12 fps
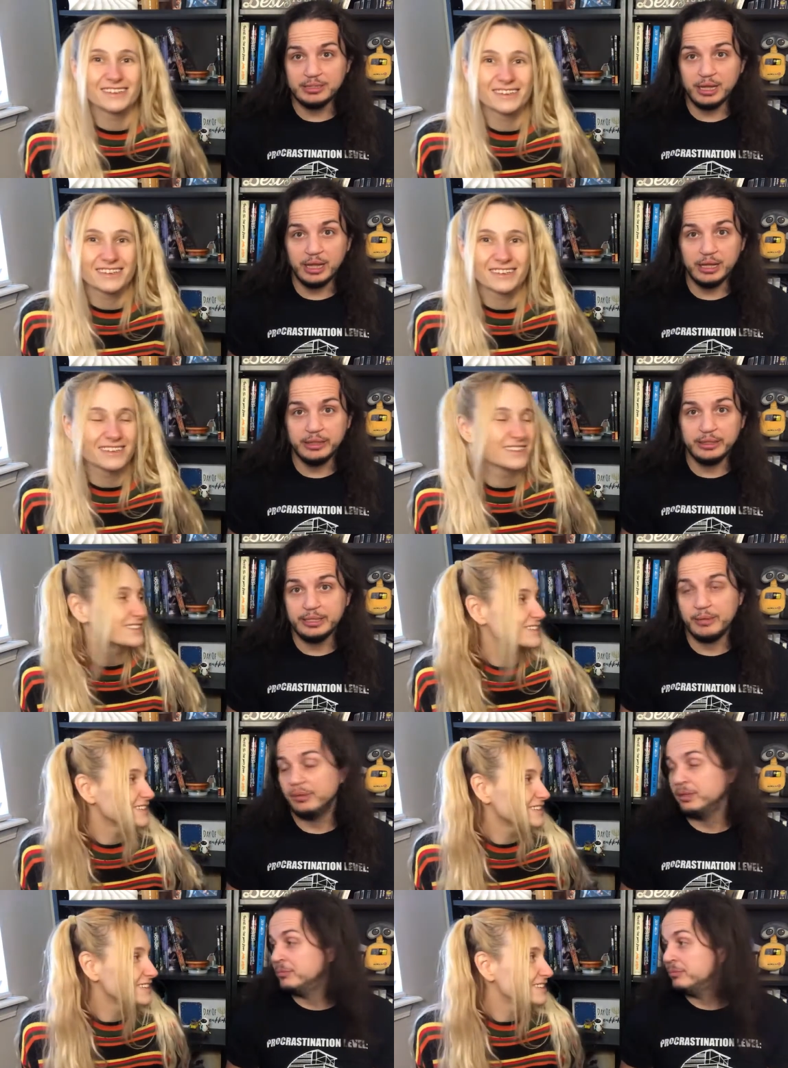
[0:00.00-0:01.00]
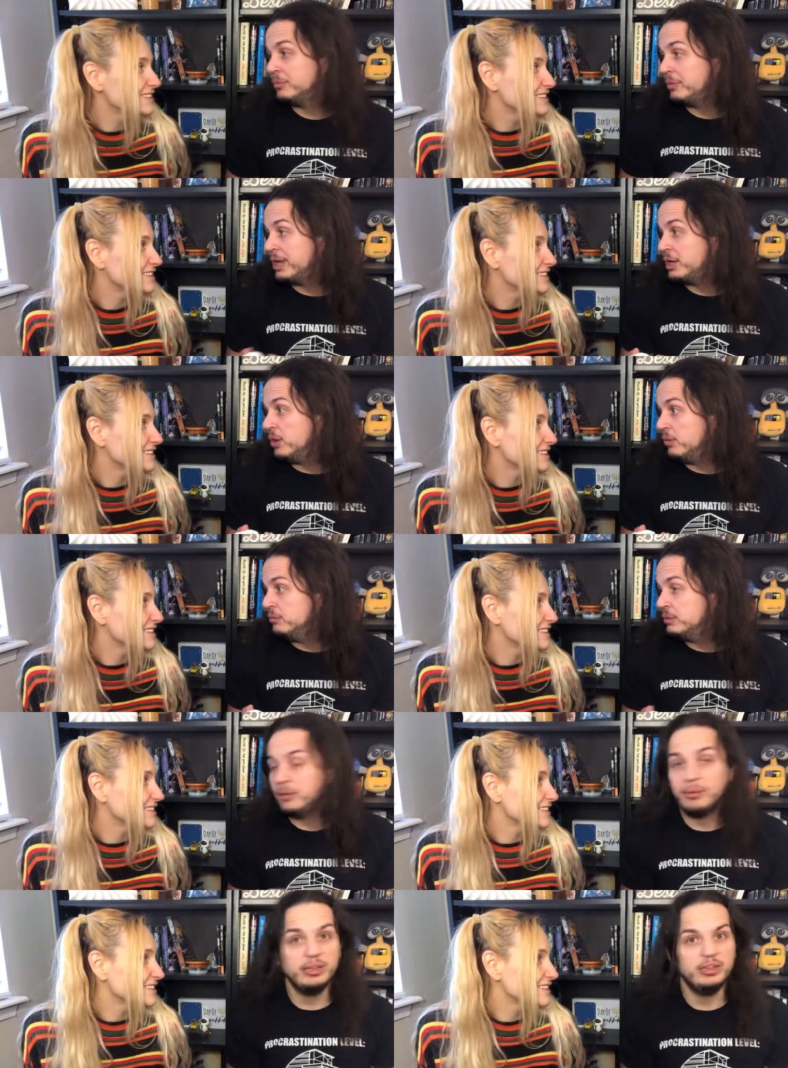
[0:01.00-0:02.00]
Speaker 1: Uh, that will let me I know I
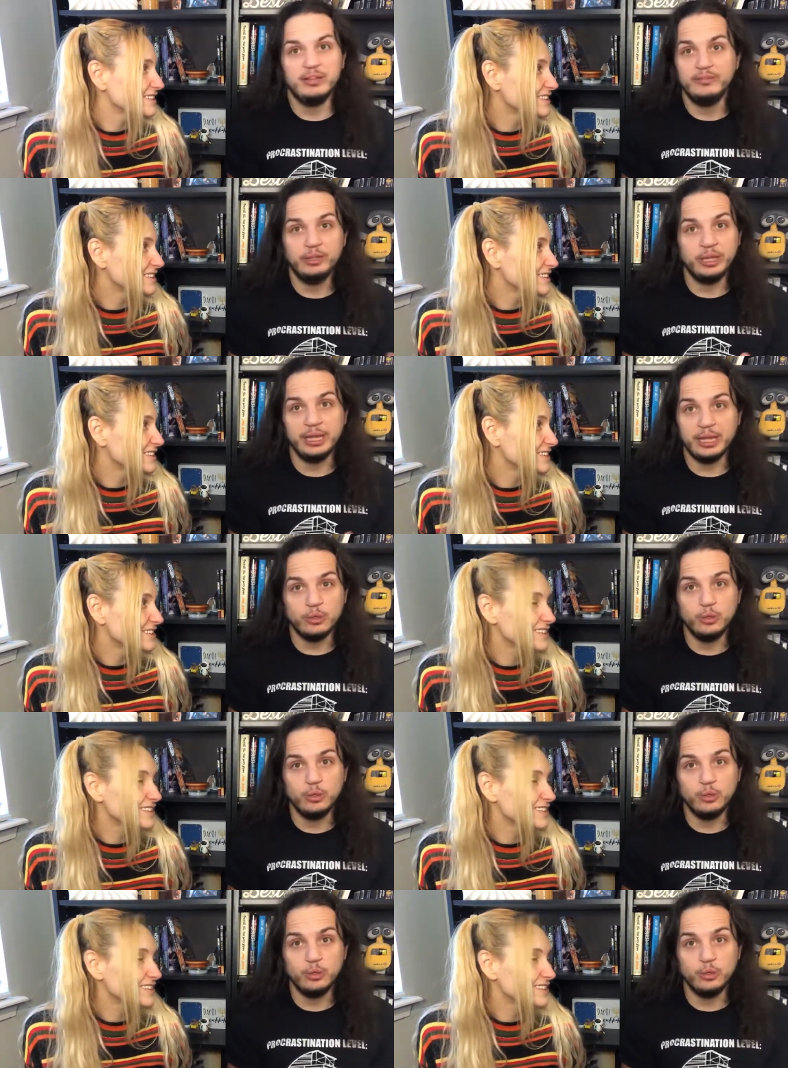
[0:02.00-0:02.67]
will love looking at cool